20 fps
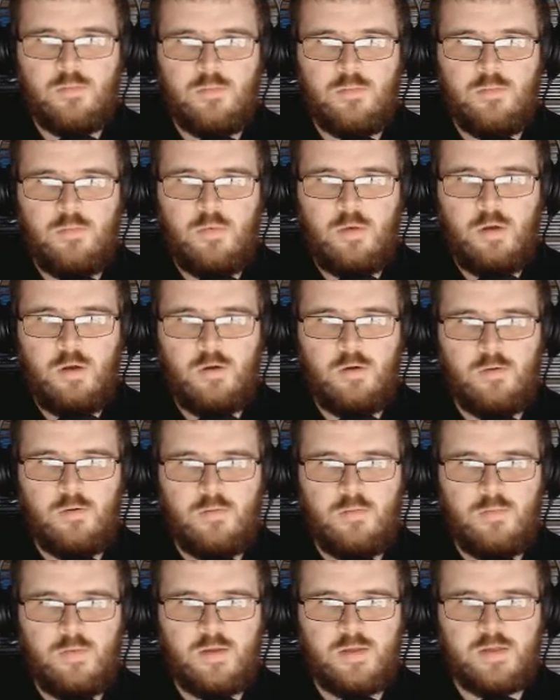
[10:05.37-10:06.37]
Well,
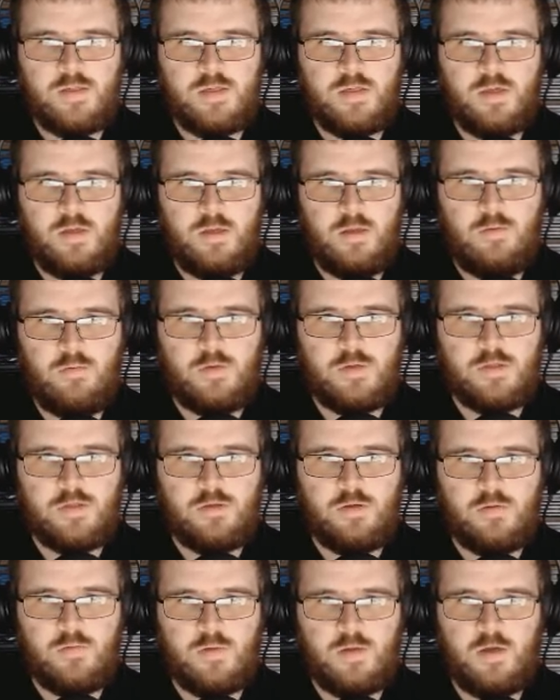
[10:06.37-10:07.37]
that certainly was
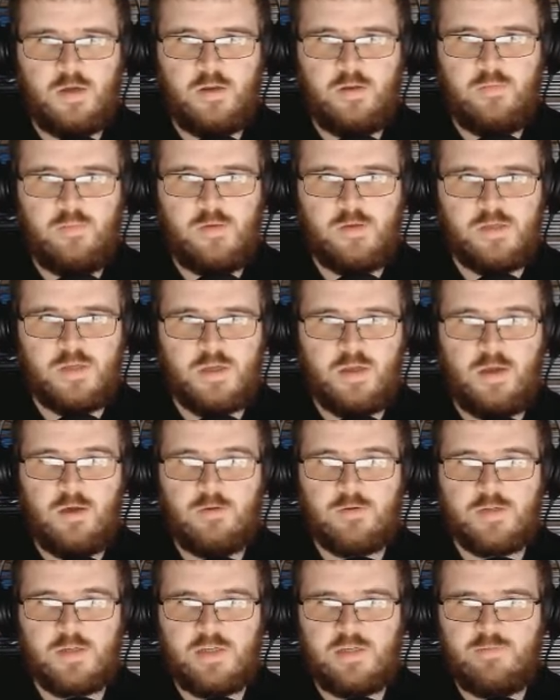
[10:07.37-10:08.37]
not the kind of music I
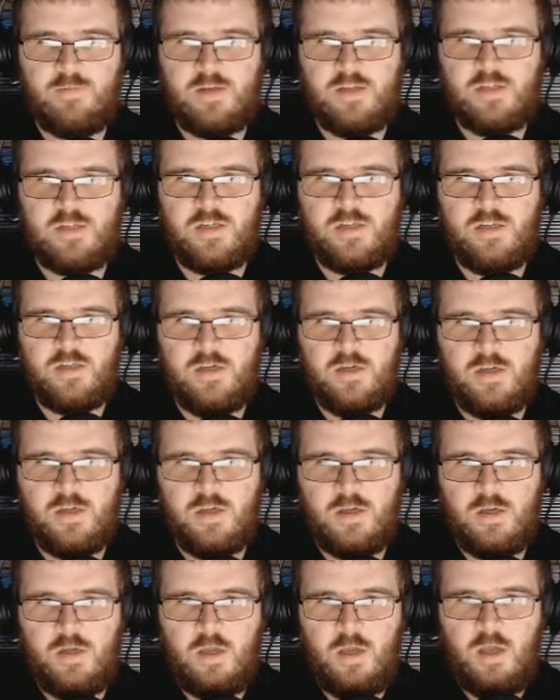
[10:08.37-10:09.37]
was expecting.
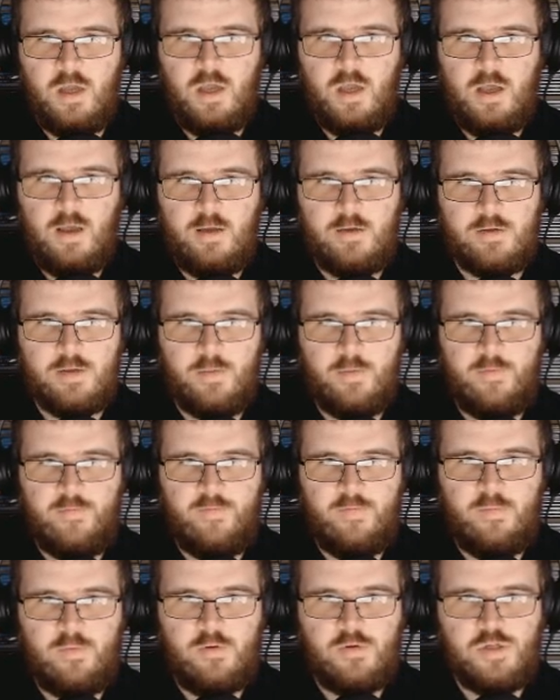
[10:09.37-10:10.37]
I was hoping for
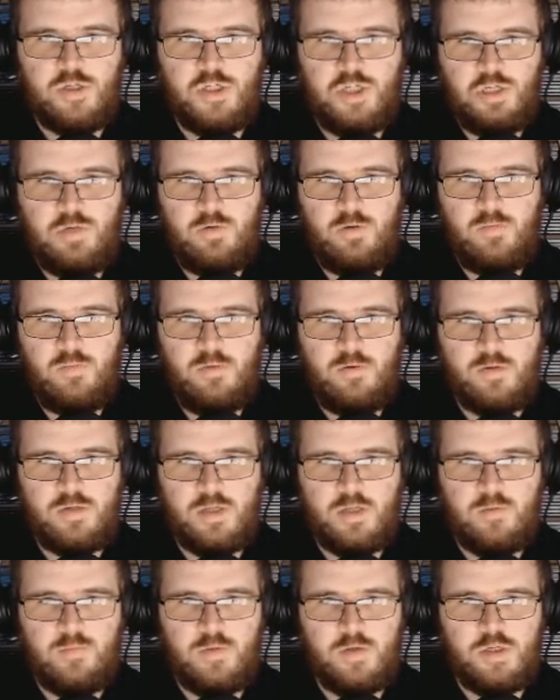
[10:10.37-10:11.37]
more cheery
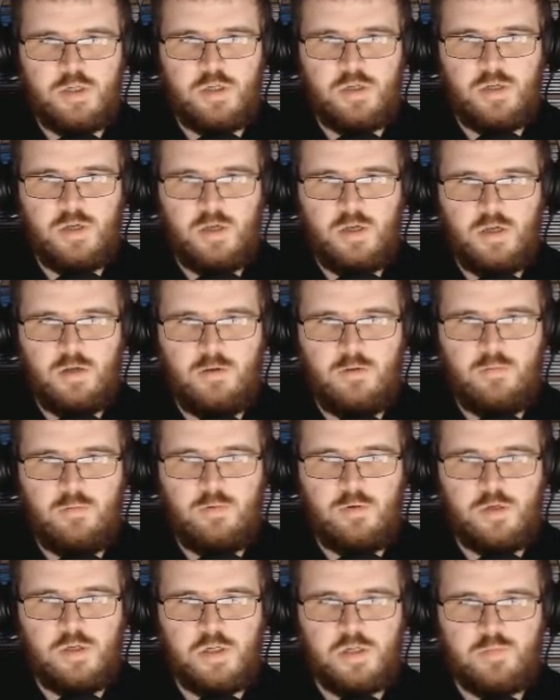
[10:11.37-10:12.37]
music, but you know,
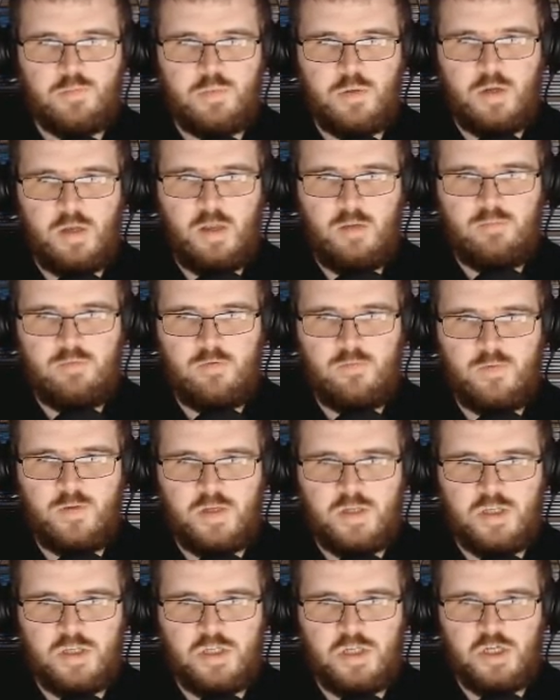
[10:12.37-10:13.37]
we just put up with
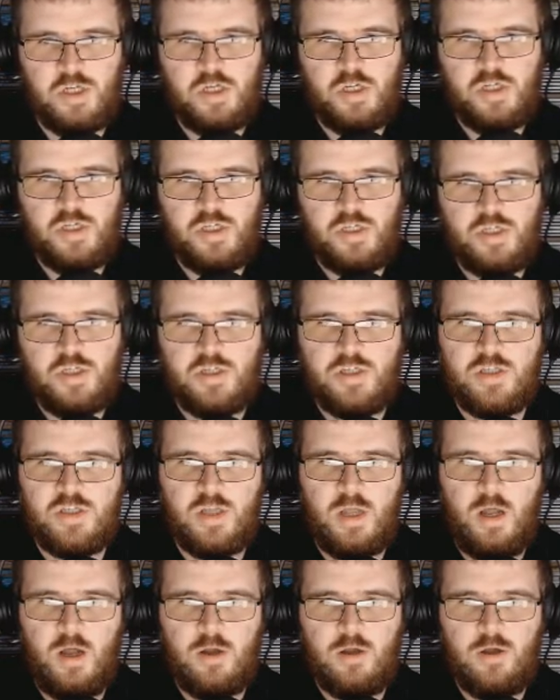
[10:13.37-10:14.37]
this
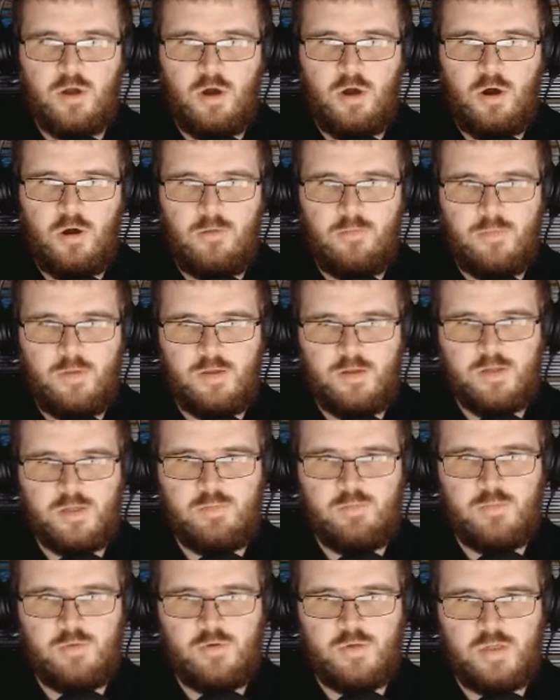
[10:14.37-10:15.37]
dark,
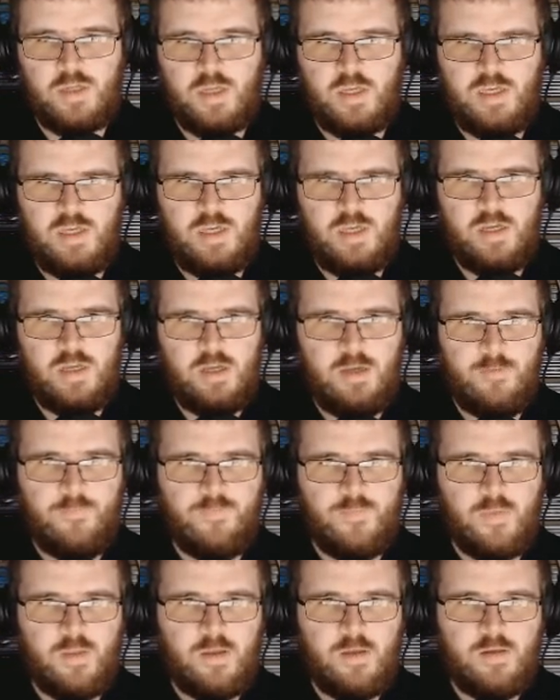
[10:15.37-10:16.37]
ambient music
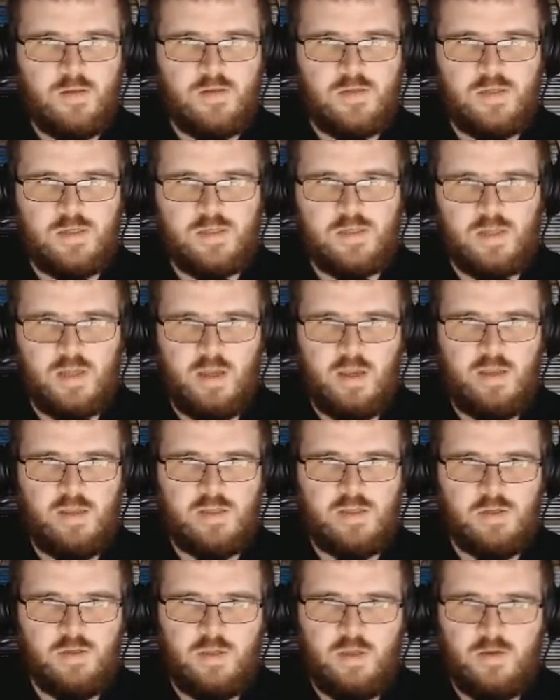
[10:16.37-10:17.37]
designed
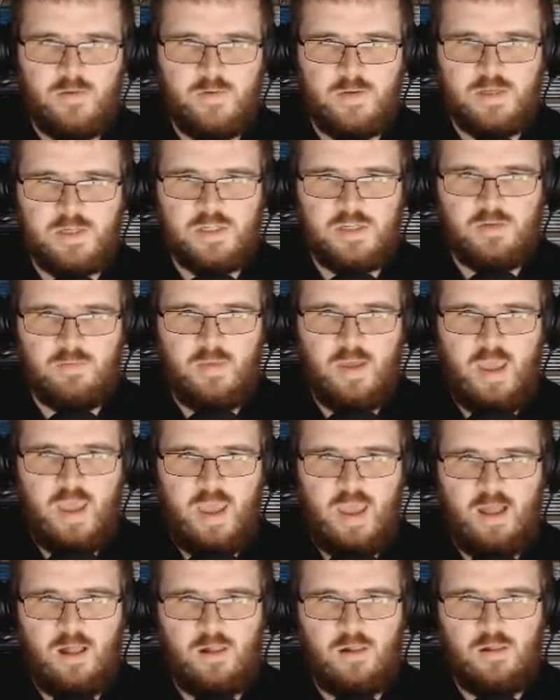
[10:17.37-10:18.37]
to give us some
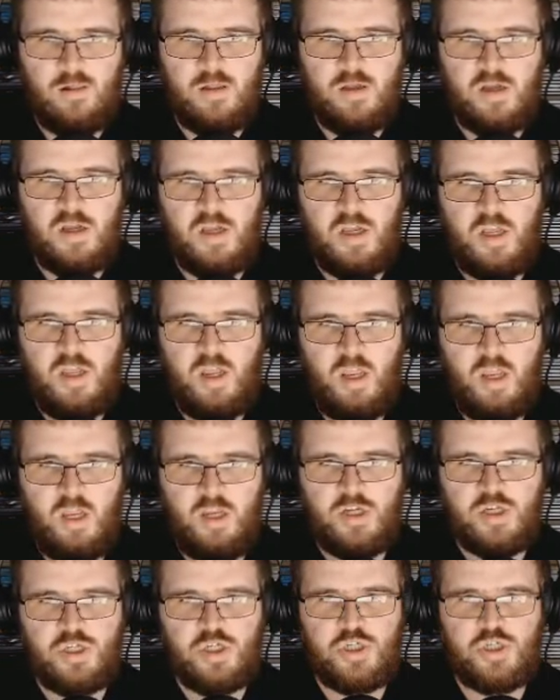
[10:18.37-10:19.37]

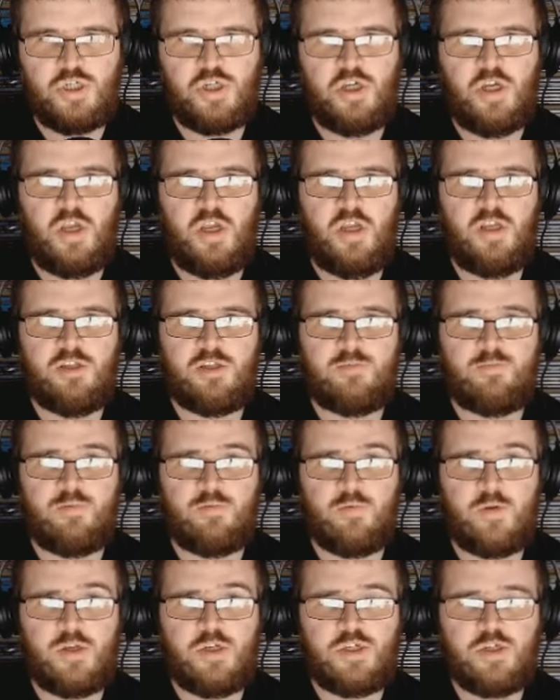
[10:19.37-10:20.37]
hell-ish
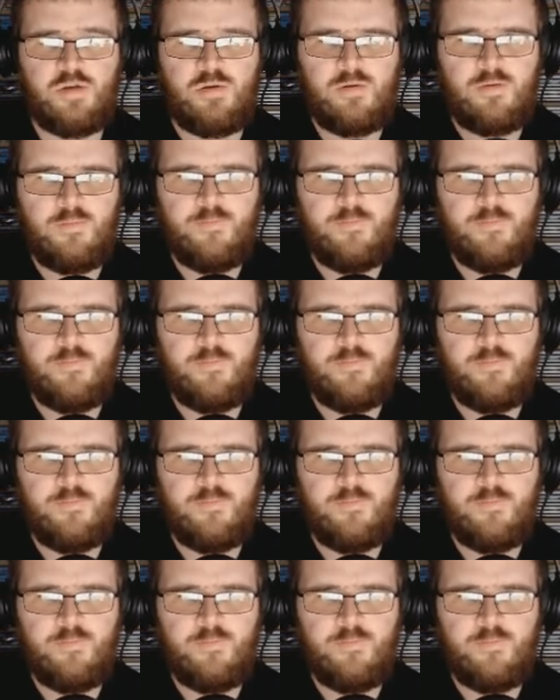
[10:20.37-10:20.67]
inspiration.